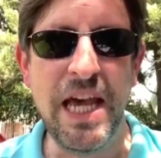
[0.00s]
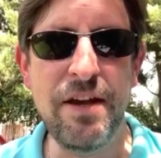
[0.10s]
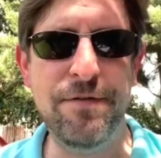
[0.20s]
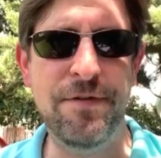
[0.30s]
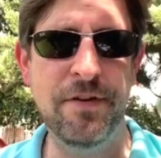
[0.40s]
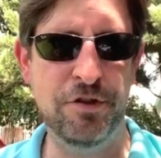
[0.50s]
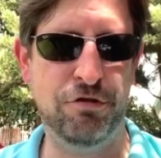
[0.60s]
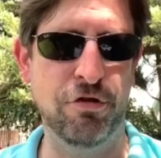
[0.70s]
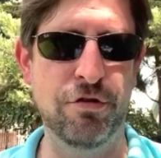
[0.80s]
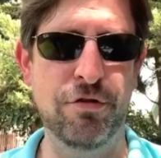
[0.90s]
If
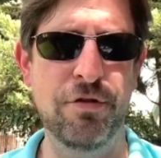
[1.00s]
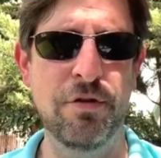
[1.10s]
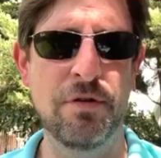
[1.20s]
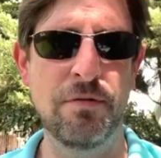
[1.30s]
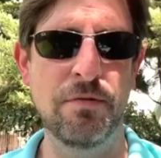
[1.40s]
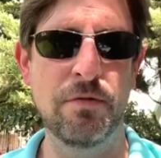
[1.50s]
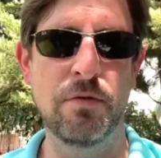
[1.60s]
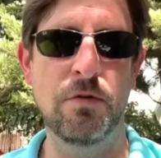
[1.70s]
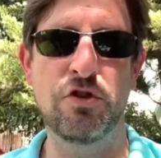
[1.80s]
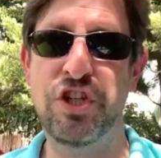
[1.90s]
true,
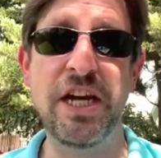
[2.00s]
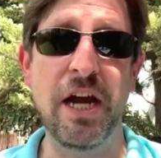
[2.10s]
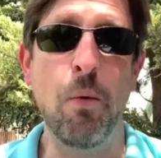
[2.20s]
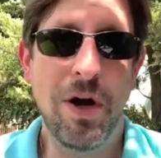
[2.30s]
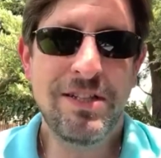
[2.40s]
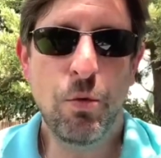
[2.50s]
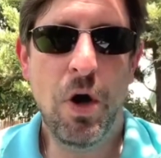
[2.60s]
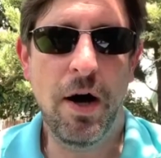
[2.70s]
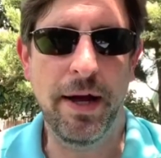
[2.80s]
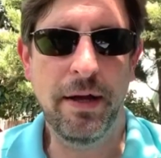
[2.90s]
gee, I wonder
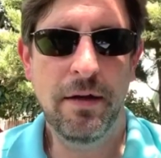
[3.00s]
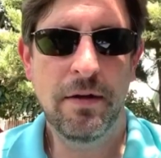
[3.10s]
why.